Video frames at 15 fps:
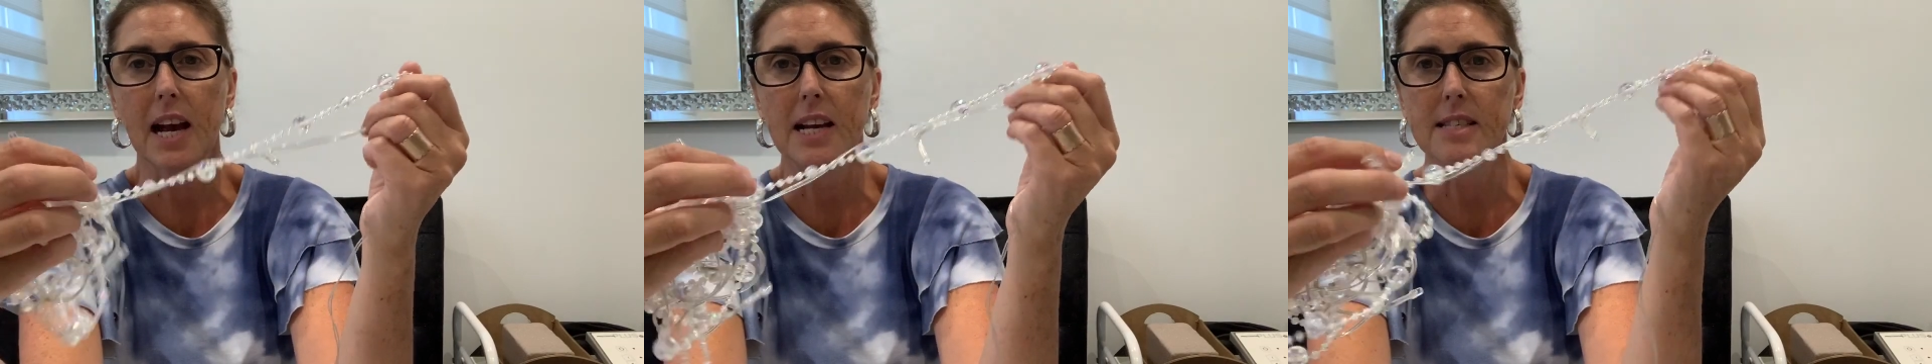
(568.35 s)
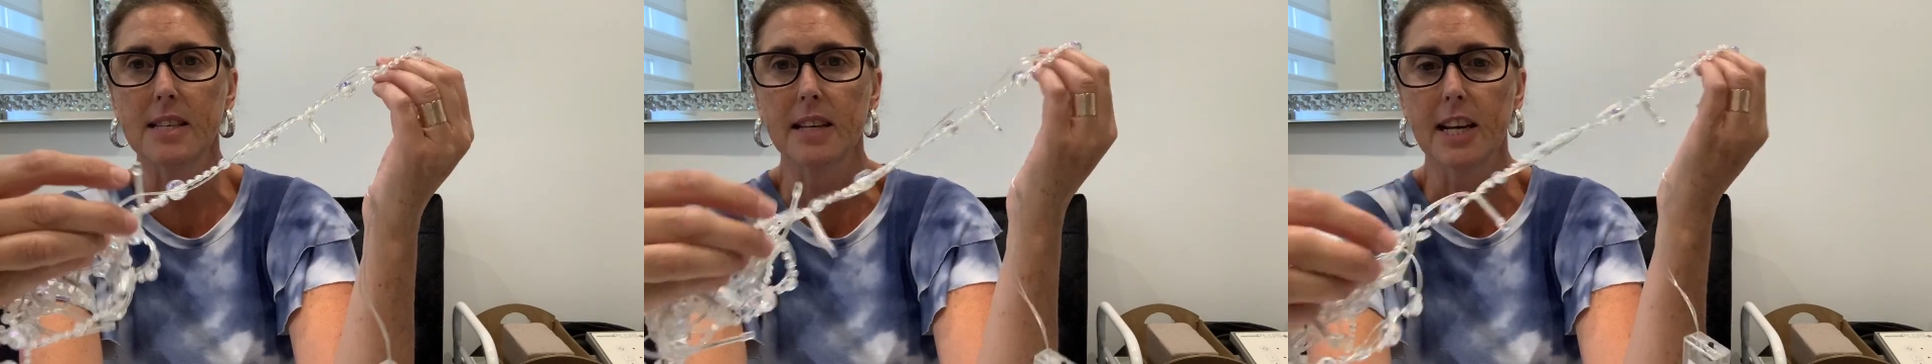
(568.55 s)

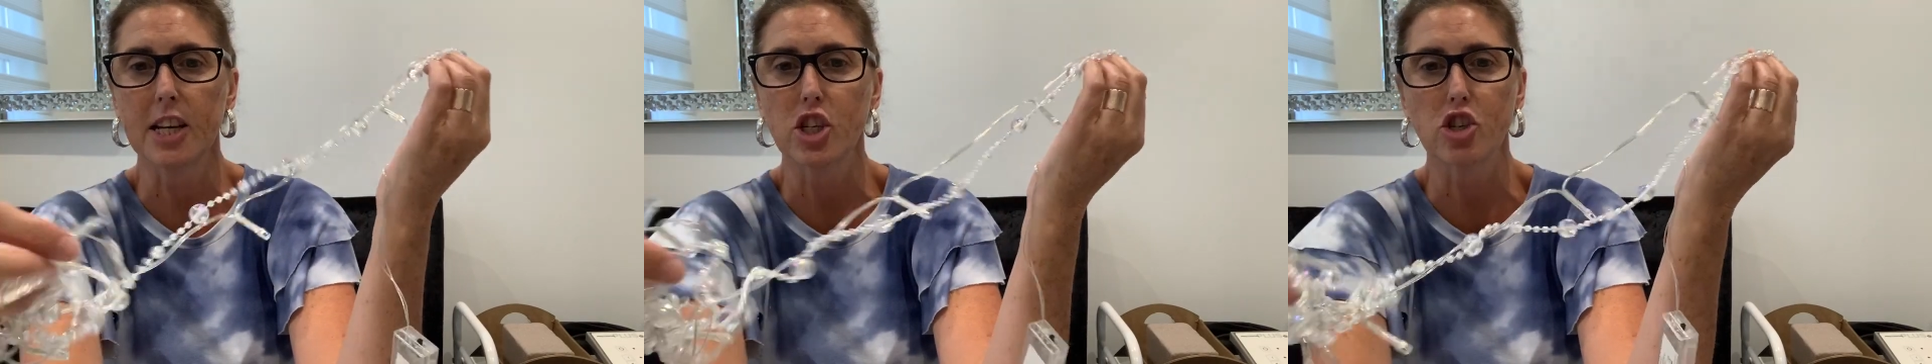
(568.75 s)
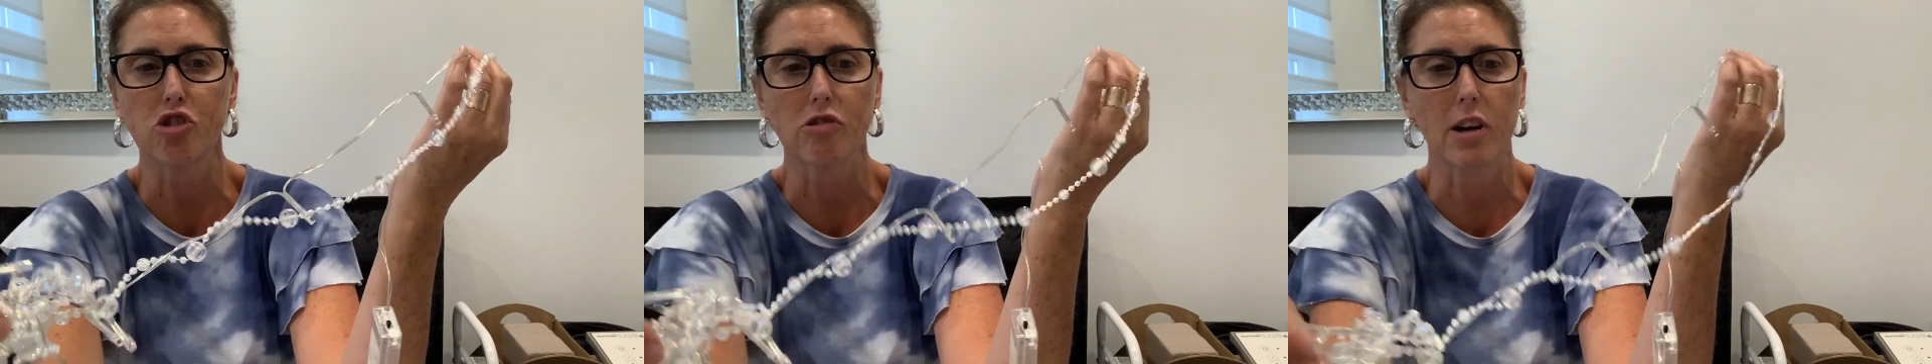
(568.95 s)
as an
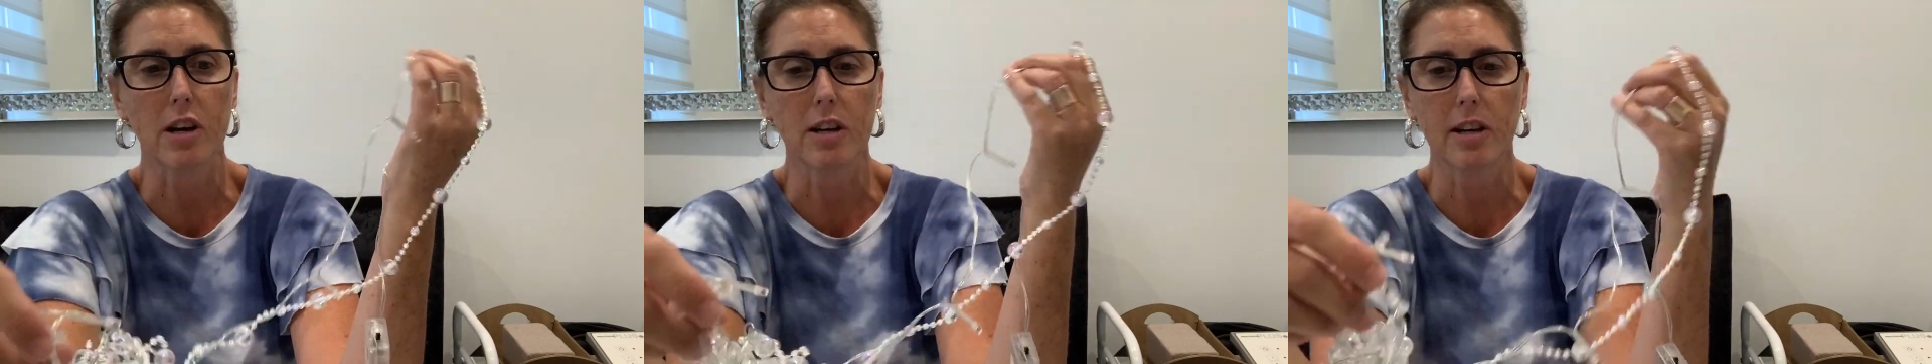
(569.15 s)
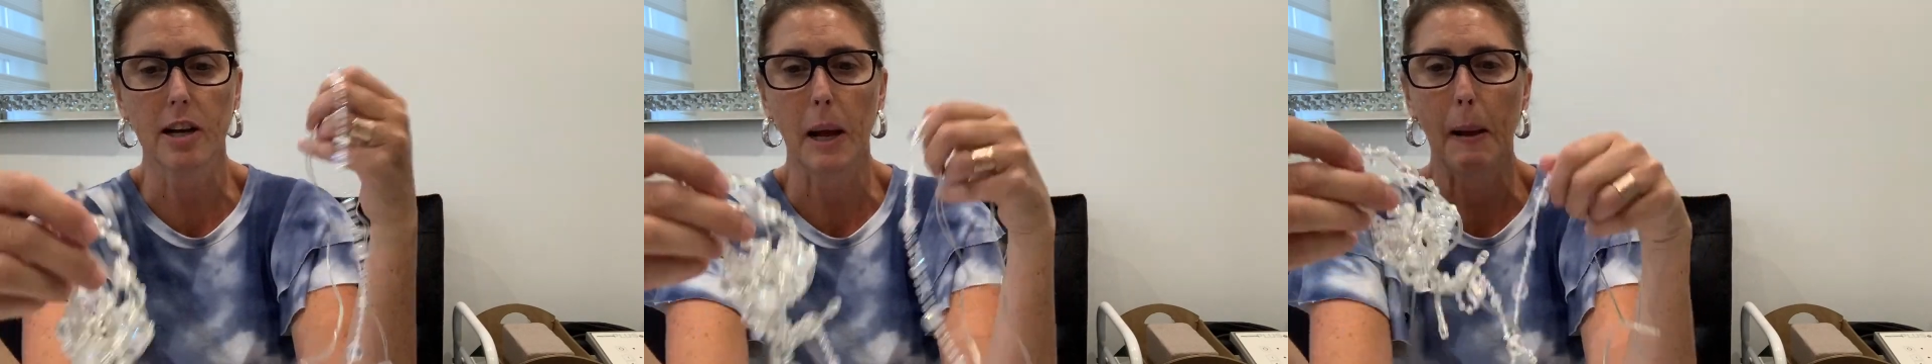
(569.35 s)
extra
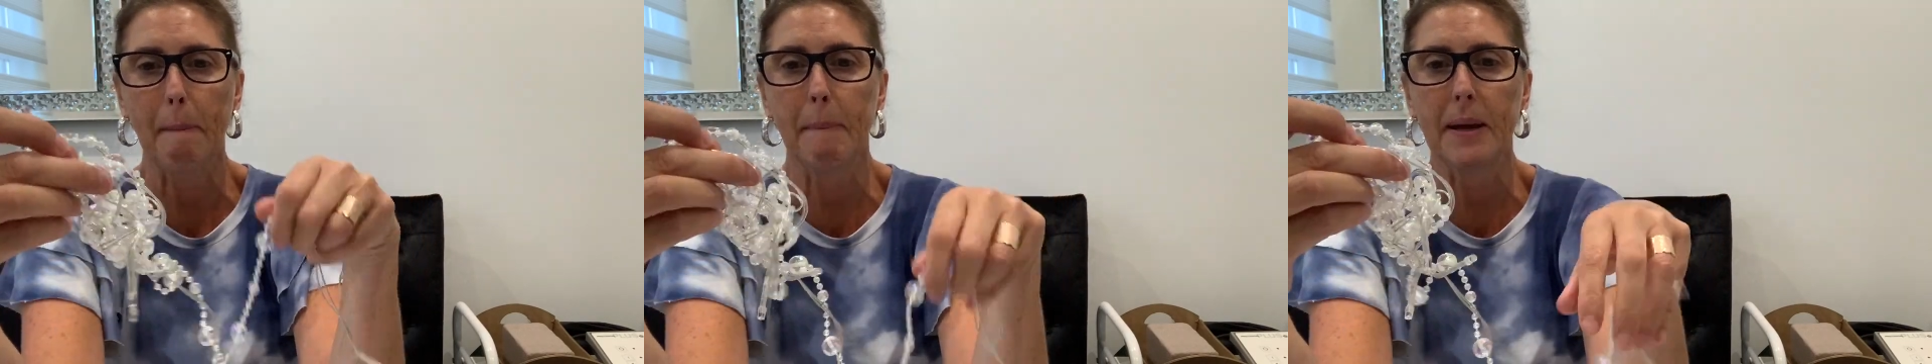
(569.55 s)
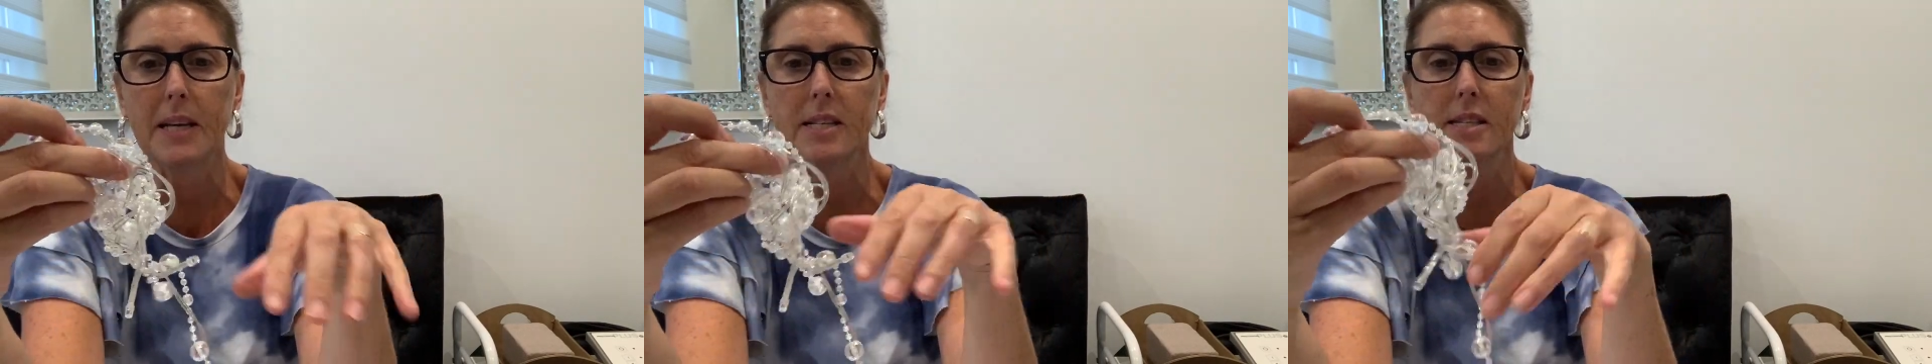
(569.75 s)

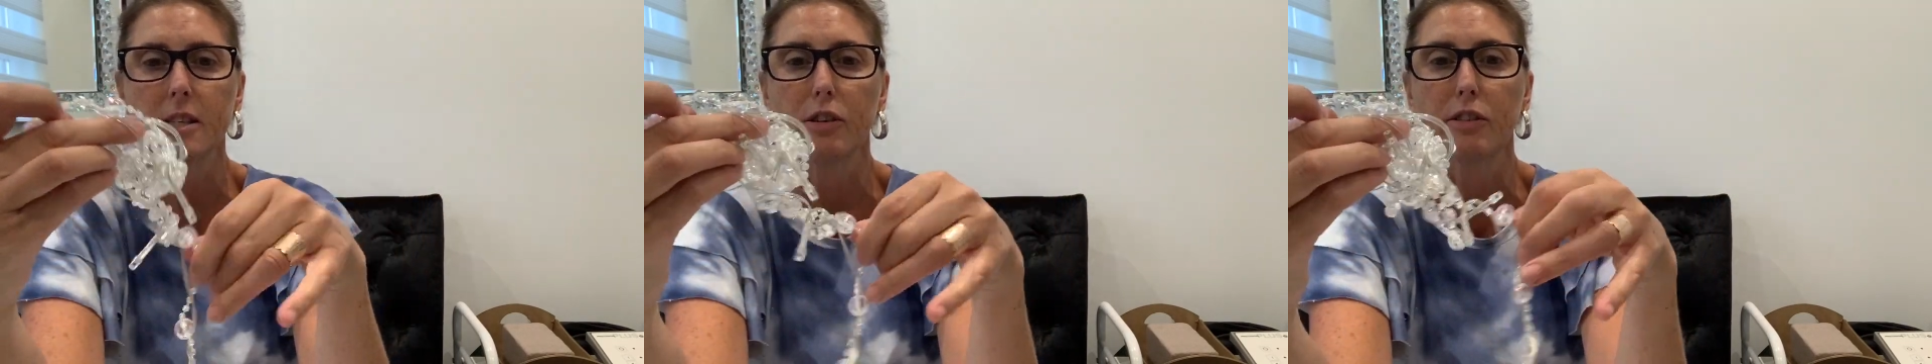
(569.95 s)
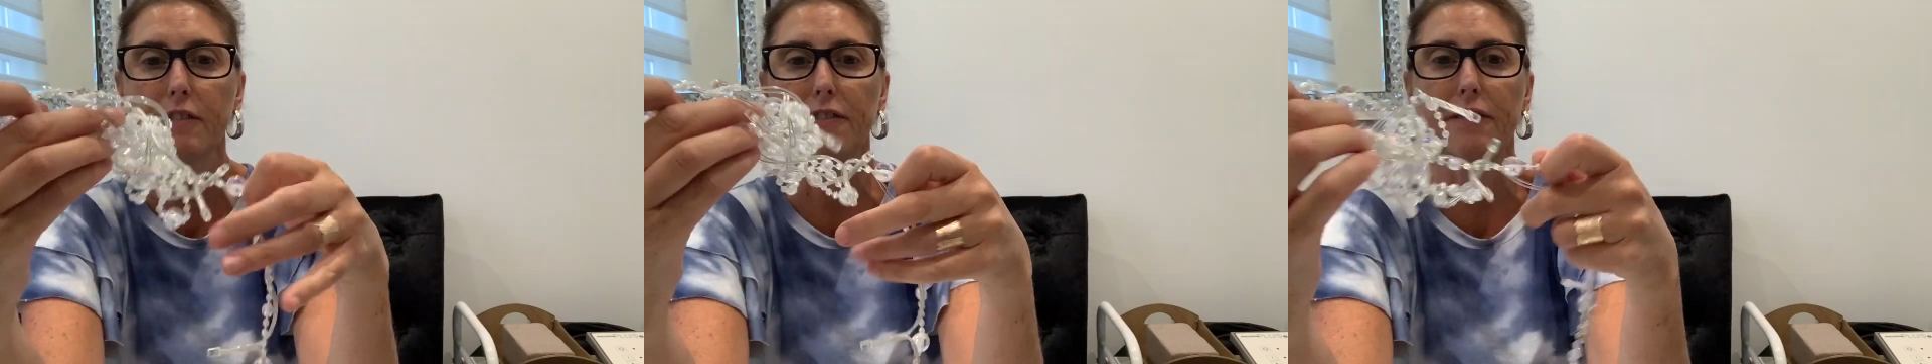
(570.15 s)
piece
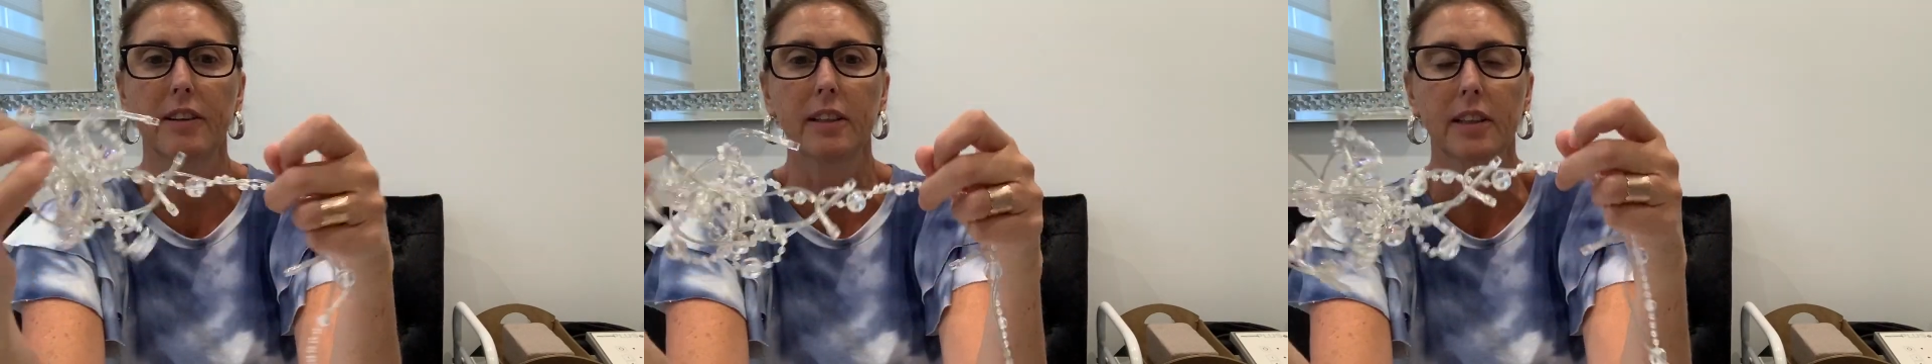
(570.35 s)
of